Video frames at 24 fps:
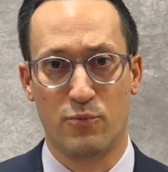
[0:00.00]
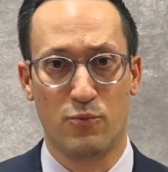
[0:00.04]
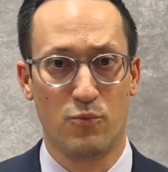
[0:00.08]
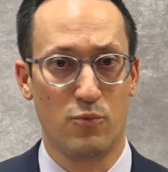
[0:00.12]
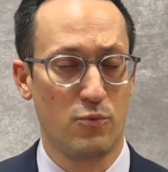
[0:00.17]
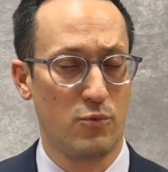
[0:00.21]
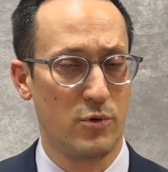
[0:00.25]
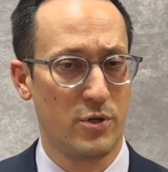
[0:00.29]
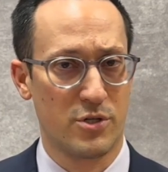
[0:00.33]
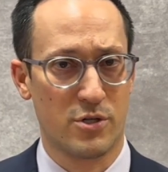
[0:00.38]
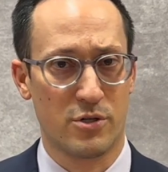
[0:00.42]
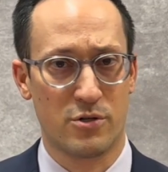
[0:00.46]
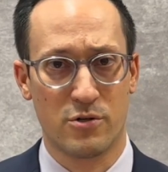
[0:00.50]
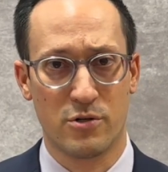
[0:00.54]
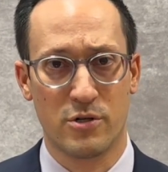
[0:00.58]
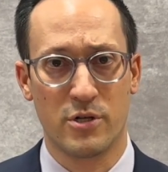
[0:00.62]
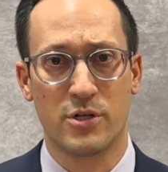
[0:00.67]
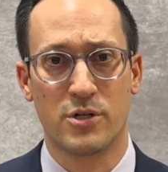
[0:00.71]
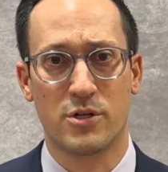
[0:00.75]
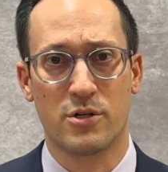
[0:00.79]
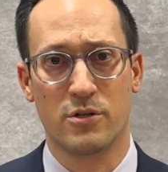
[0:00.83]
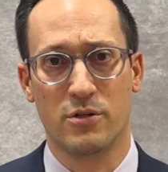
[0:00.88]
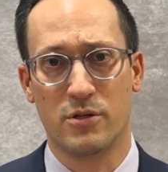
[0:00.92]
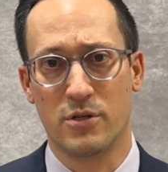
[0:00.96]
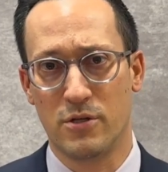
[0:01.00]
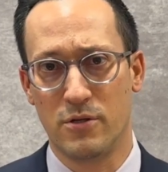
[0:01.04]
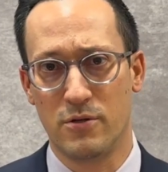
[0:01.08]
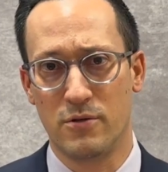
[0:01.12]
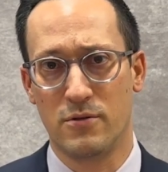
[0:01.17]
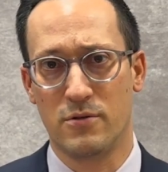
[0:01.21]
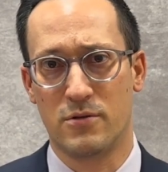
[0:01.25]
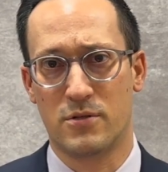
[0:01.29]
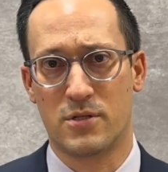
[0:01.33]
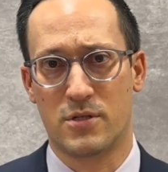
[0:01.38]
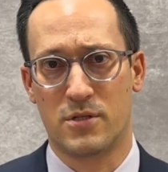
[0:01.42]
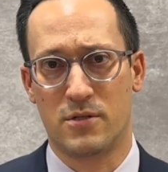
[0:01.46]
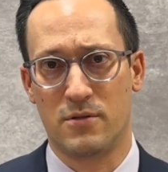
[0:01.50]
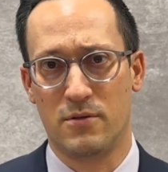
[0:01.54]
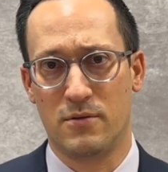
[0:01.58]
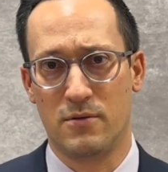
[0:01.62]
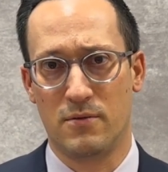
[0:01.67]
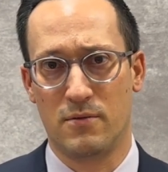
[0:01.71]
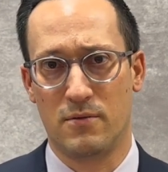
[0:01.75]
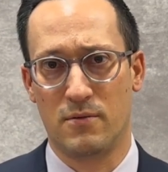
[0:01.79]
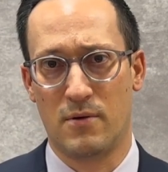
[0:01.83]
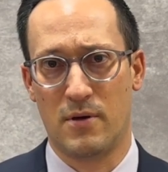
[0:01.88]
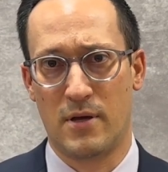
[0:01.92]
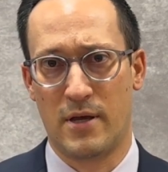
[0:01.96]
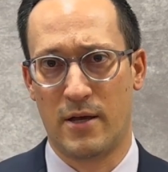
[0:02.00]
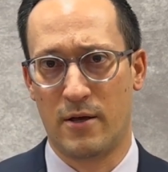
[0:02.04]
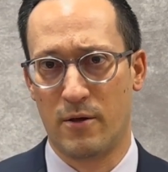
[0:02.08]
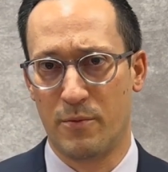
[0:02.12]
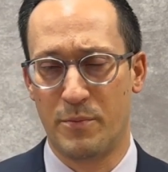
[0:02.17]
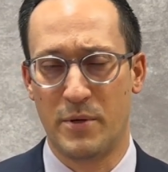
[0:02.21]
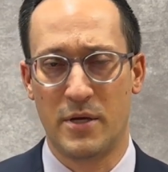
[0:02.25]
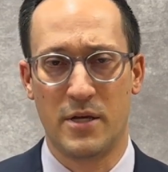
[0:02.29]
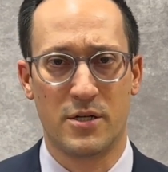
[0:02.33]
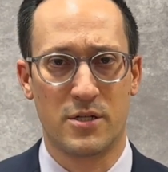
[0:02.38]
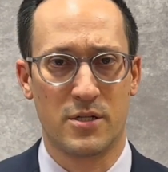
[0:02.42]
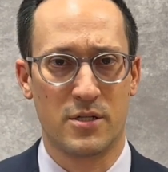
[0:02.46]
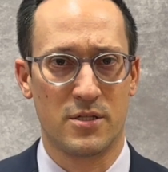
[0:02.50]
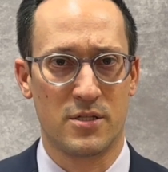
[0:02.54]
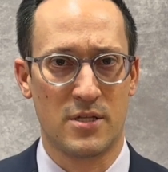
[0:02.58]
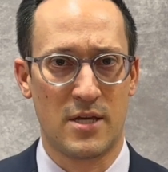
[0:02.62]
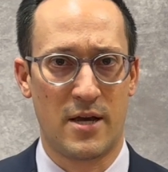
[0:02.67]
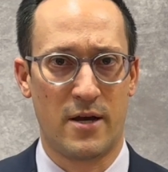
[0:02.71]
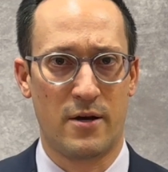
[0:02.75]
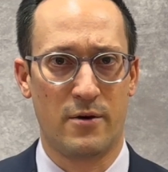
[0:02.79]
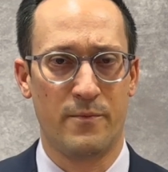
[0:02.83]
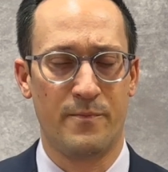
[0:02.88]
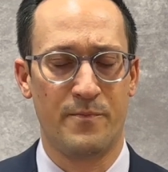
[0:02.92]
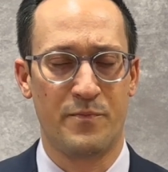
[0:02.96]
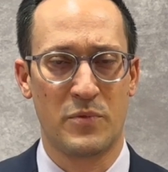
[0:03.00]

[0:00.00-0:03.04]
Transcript: which are traditionally used to help patients out.